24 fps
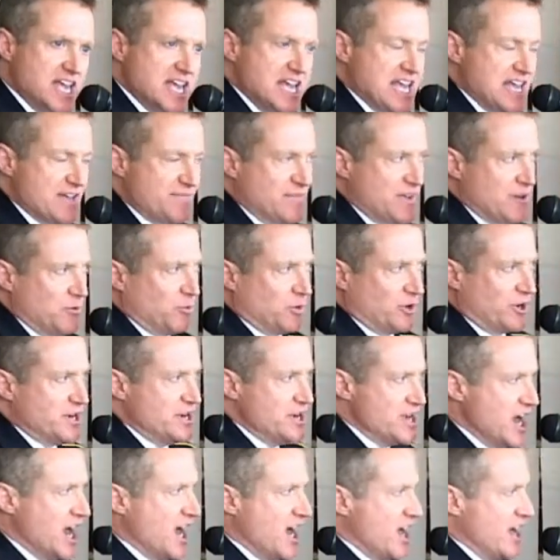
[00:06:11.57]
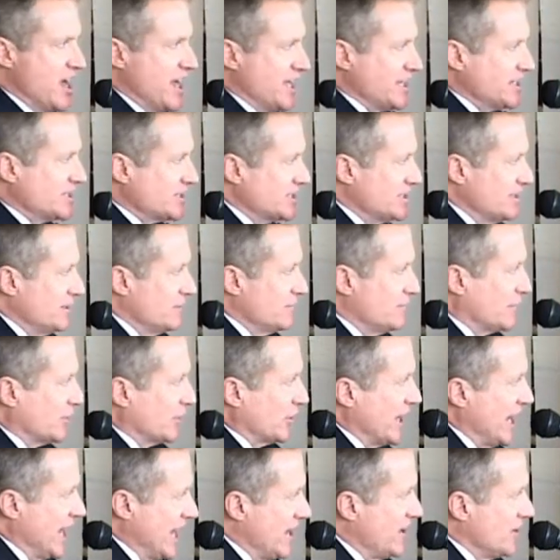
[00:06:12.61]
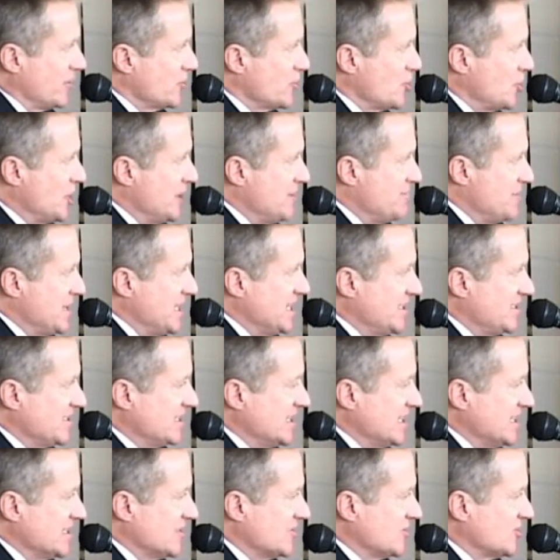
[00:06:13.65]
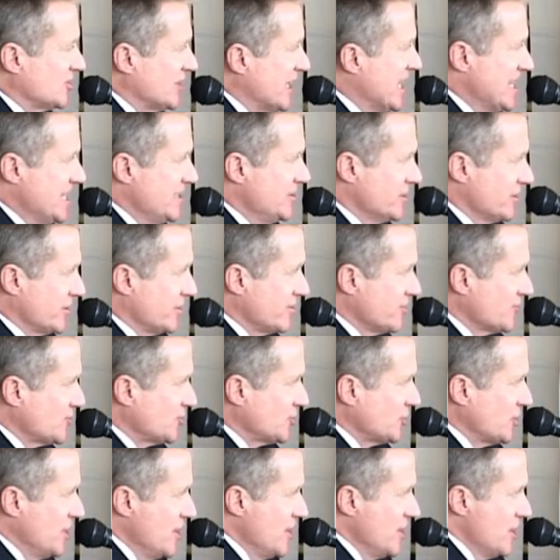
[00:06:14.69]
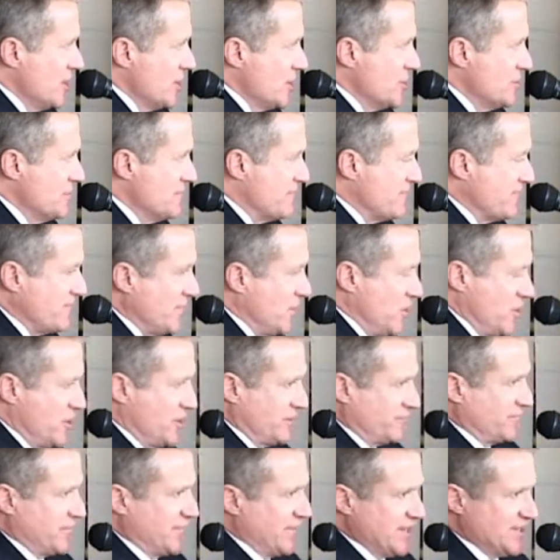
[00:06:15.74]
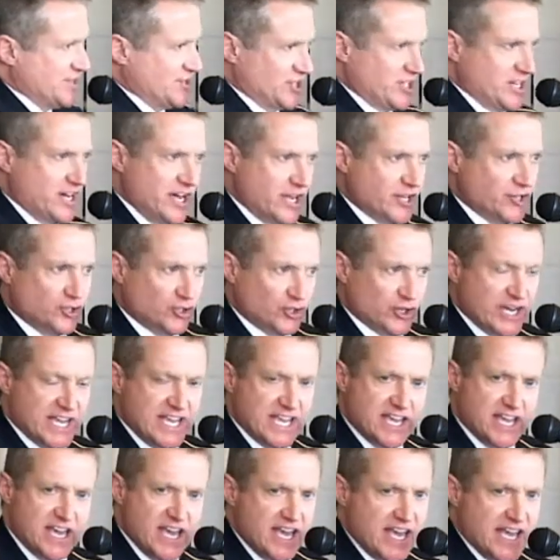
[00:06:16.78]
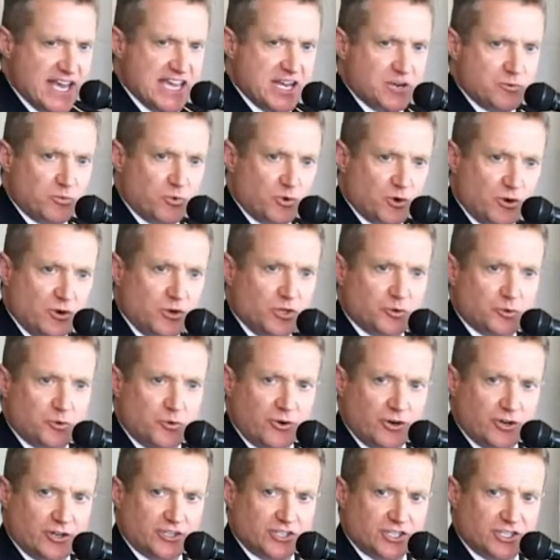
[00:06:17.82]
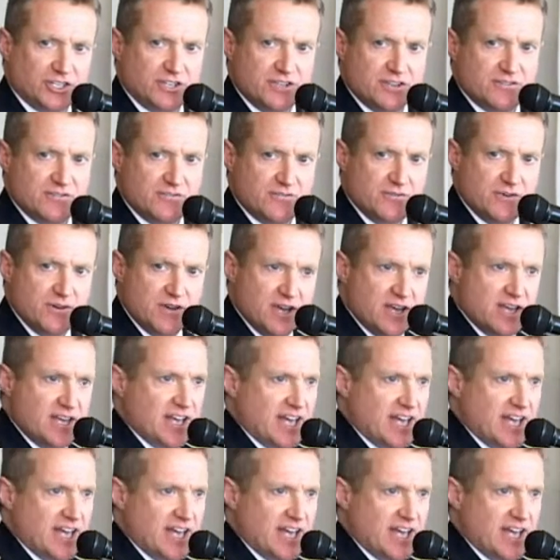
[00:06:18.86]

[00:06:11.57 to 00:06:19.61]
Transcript: if it were not for LGBT seniors who fought for this country in World War II